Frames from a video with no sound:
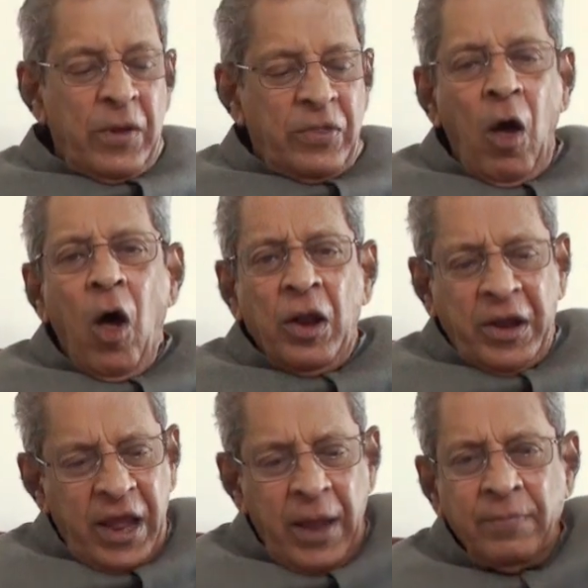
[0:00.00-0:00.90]
When they
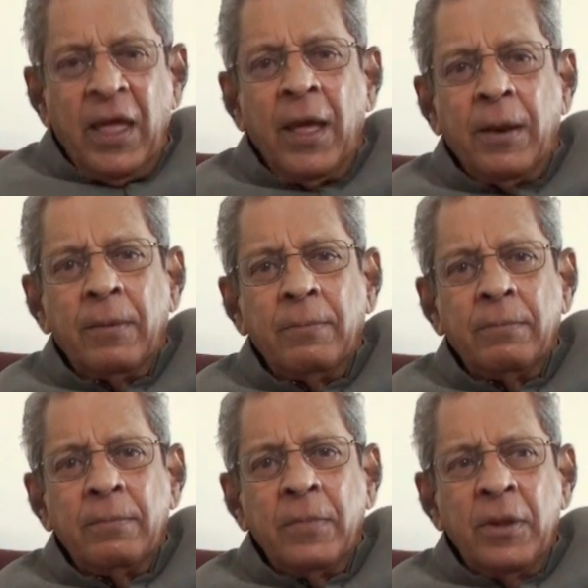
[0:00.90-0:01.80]
all came there,
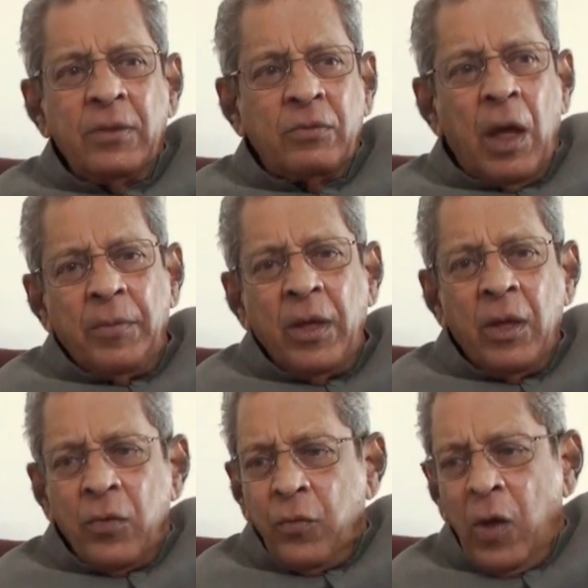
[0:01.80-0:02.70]
Swami,